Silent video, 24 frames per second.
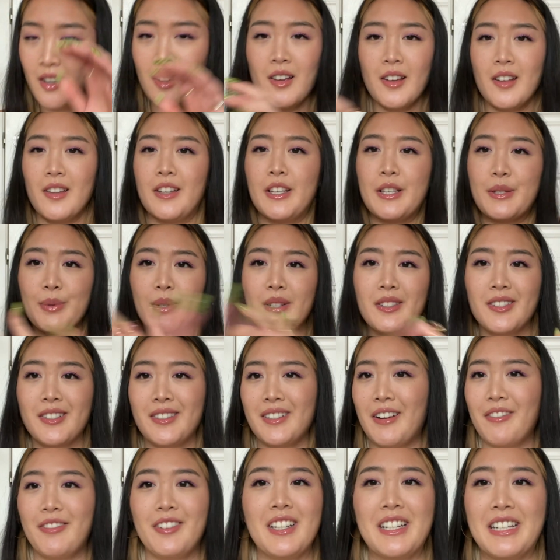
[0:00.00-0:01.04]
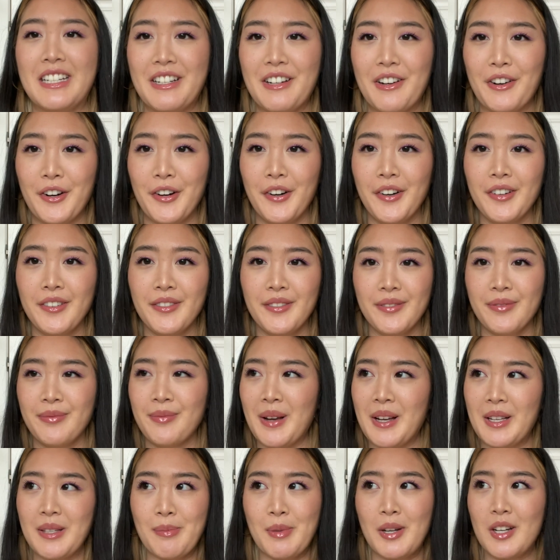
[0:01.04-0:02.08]
these ones definitely didn't hurt
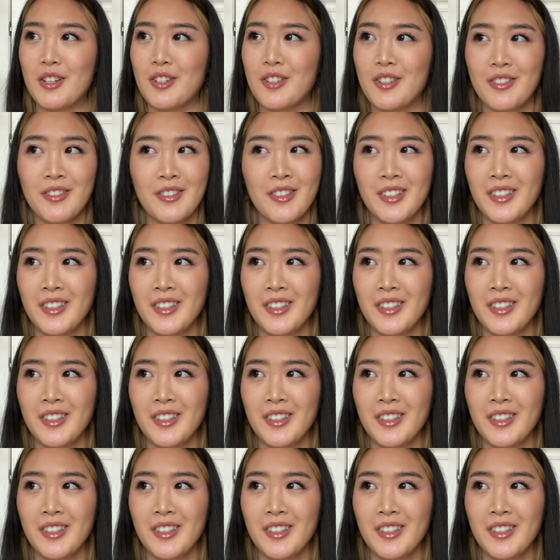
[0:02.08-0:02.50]
as much.